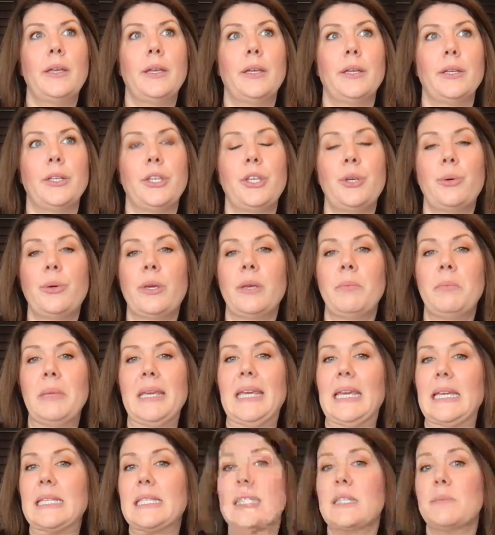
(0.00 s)
You can
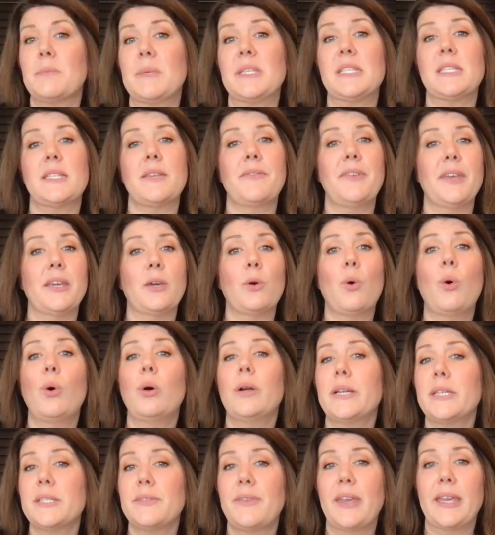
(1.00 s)
be as specific
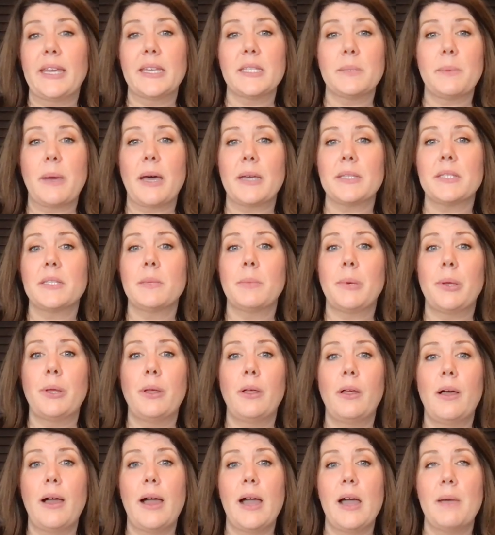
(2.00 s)
or as vague as
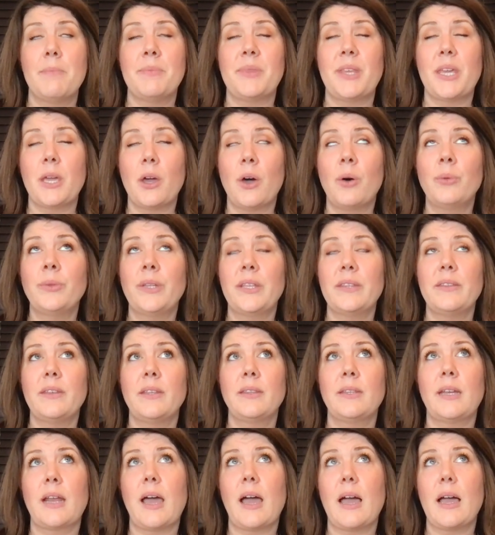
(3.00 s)
possible. The only
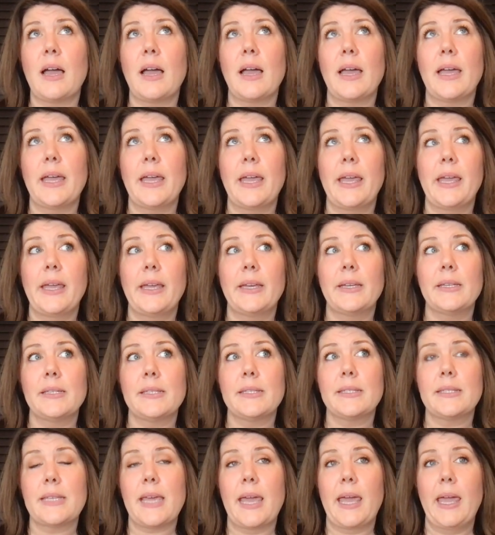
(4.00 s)
thing that I
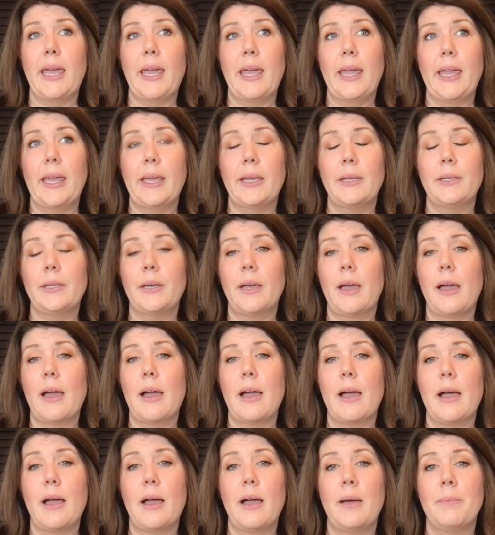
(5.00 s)
say
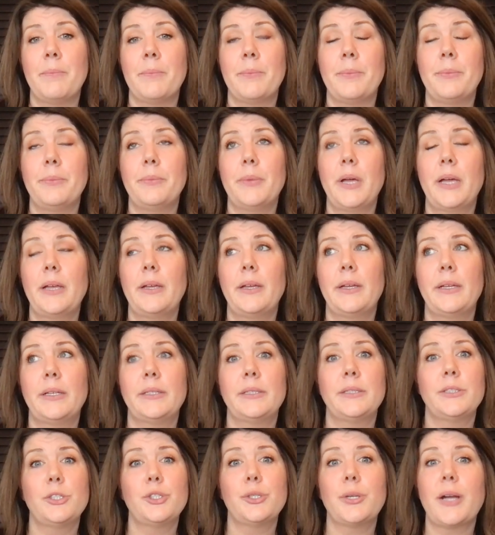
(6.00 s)

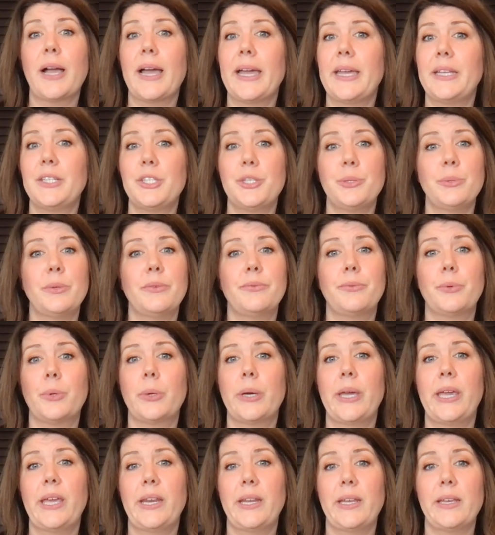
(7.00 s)
try to
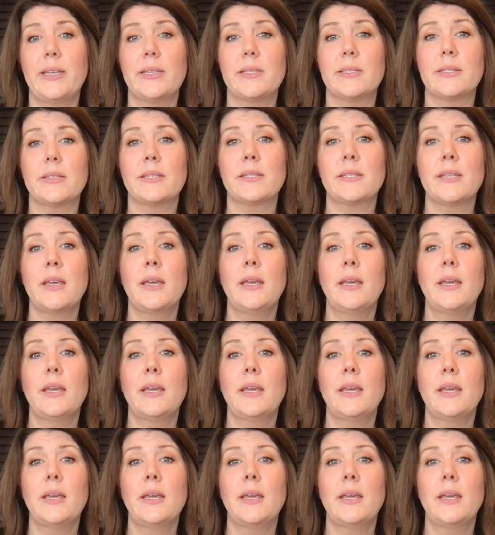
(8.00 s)
avoid is